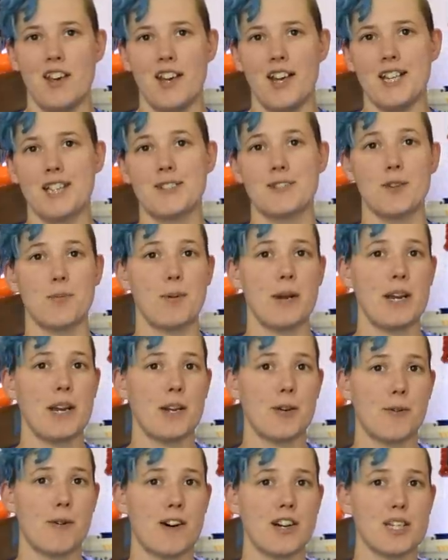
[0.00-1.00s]
It's a
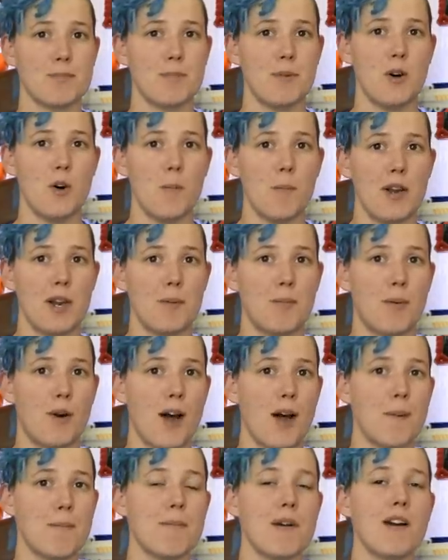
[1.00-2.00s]
repeating crossbow made
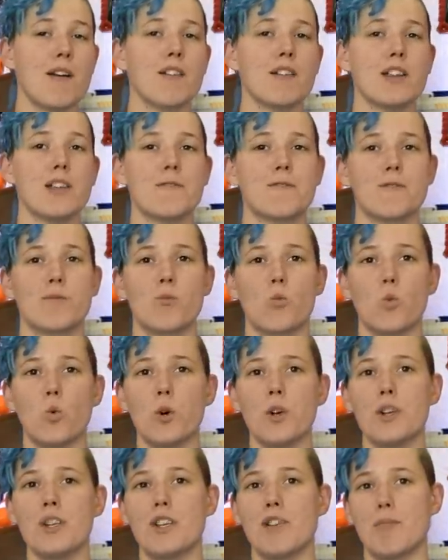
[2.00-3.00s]
primarily from
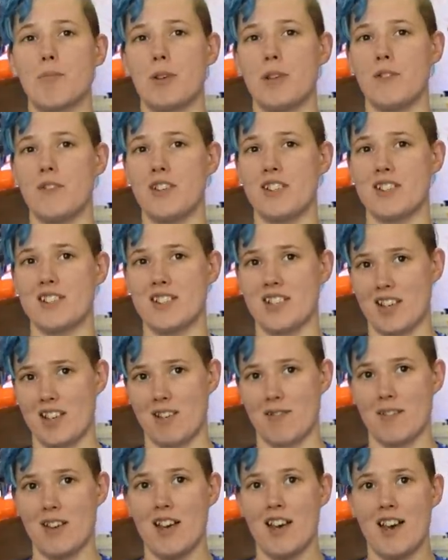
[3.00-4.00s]
wood and
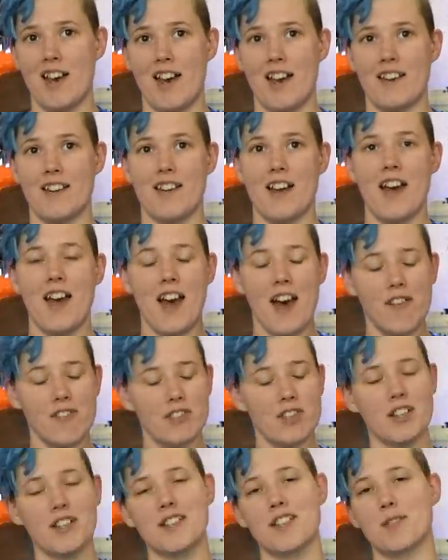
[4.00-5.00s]
PVC, and
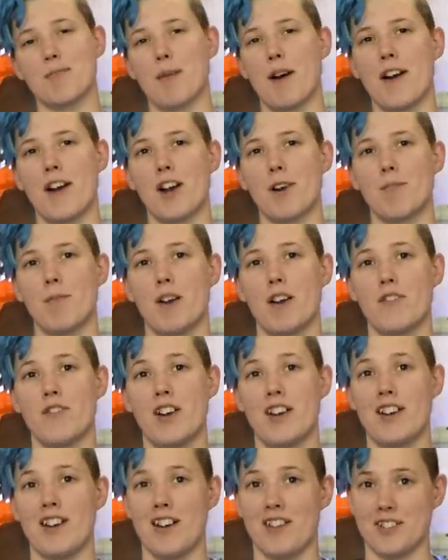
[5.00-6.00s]
heavily inspired by
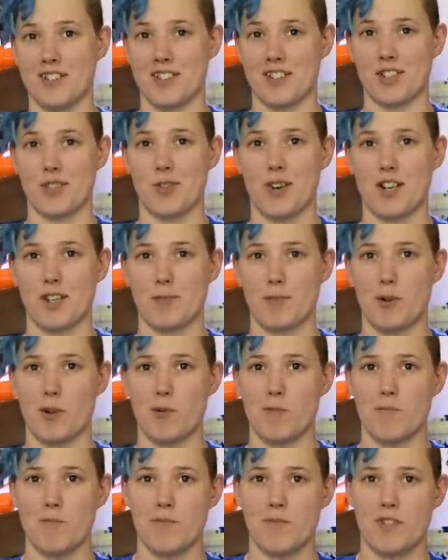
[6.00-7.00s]
Van Helsing's
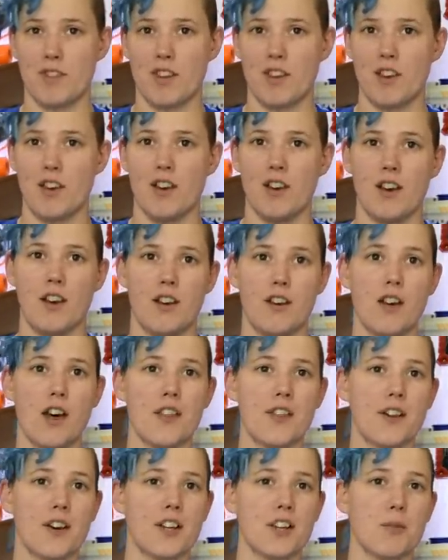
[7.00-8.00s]
crossbow.
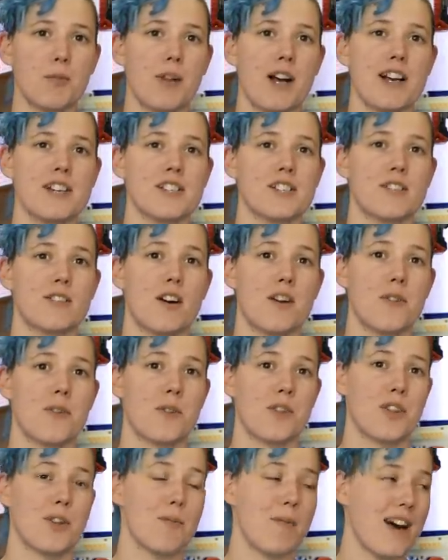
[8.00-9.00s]
Nothing on the blaster other
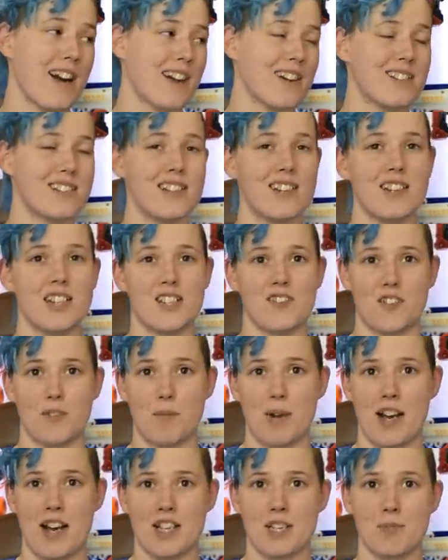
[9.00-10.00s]
than the magazine is
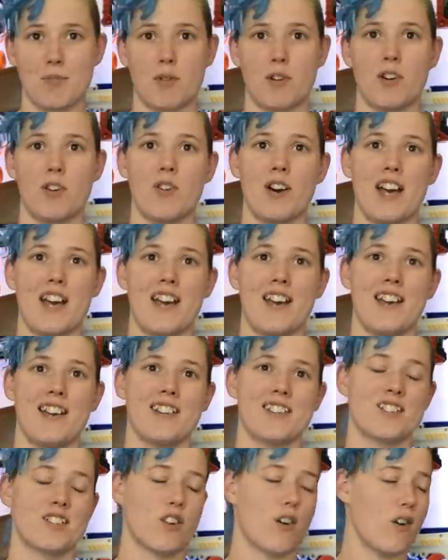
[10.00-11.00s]
from Hasbro,
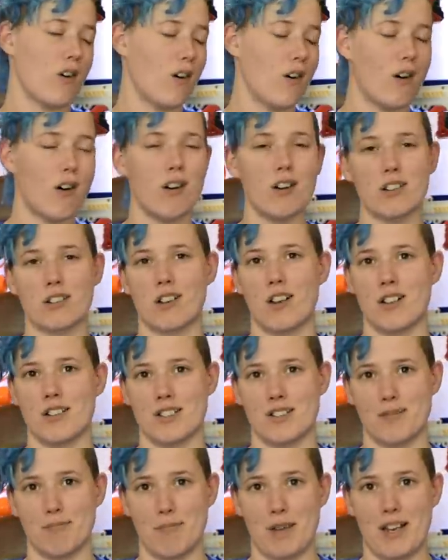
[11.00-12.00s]
it's all
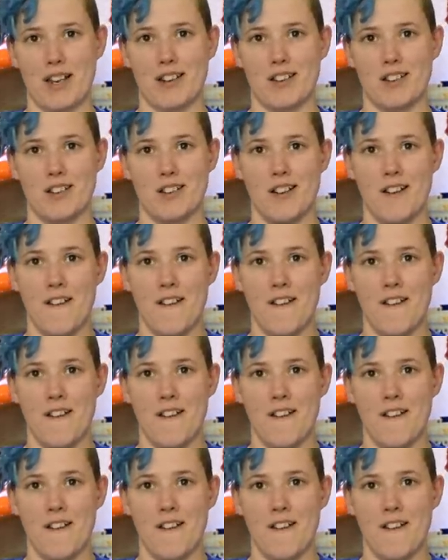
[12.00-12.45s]
custom made.